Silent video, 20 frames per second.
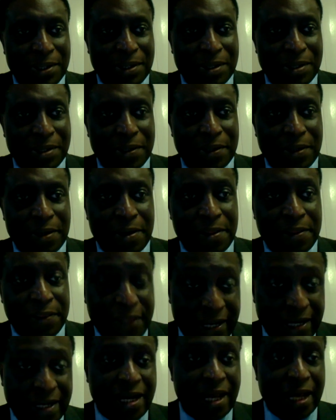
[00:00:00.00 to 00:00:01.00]

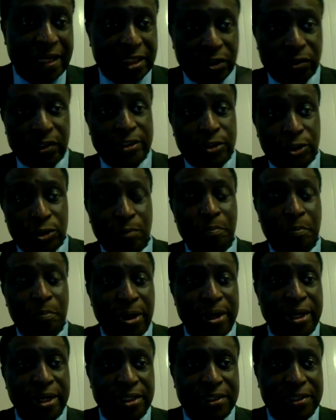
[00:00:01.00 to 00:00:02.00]
Then at some
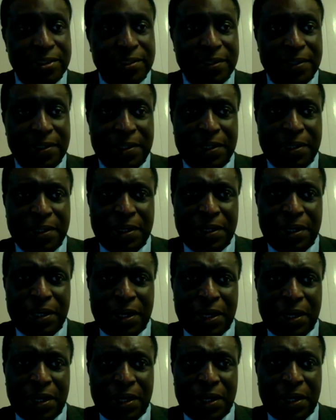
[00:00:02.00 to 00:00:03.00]
point,
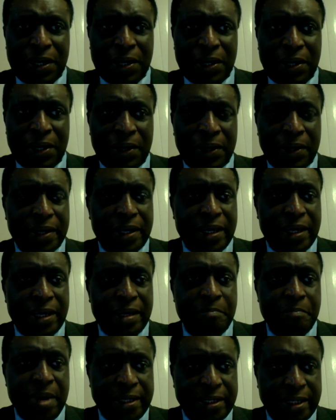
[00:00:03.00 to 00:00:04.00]
a
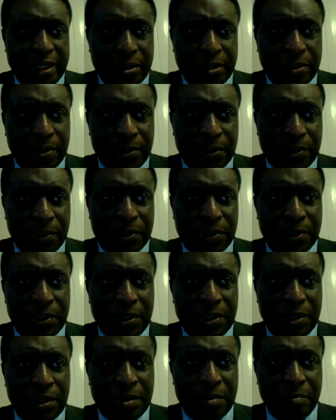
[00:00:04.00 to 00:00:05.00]
medical
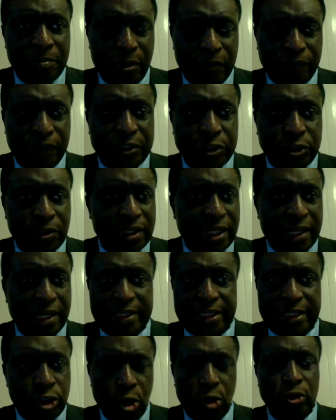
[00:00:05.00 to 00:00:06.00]
professional,
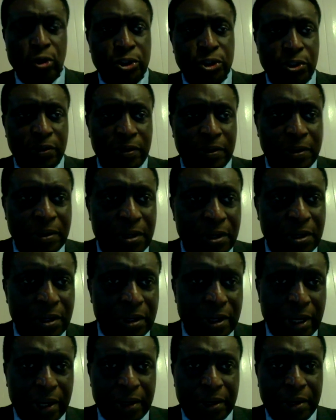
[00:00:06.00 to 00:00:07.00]
a doctor
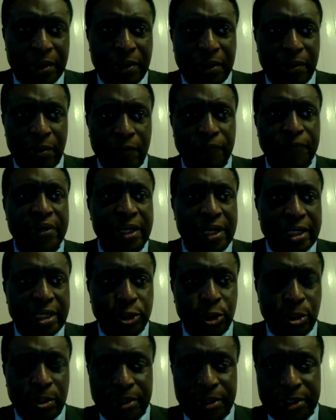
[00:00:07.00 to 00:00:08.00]
of
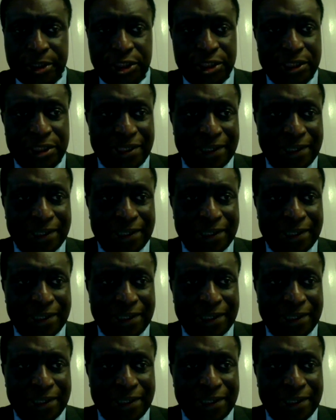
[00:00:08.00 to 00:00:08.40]
English origin,